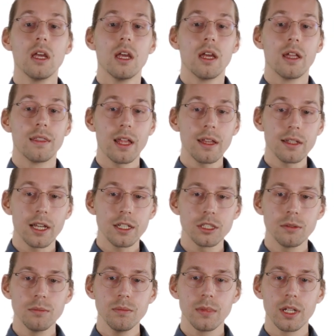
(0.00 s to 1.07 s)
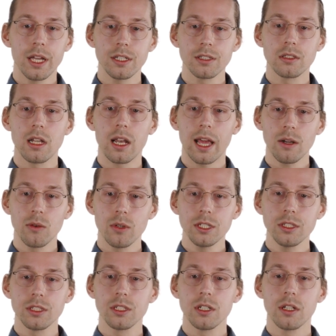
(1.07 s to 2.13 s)
Netcasm is the
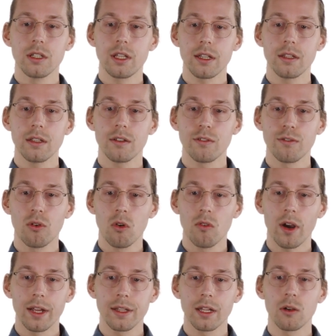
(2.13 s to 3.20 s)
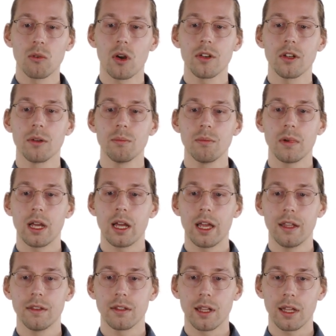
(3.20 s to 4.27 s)
language for writing quantum
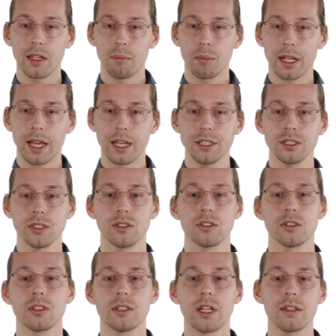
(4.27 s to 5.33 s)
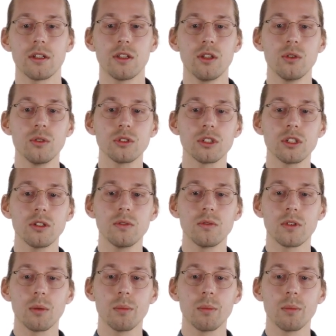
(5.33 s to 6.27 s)
internet applications that a user will be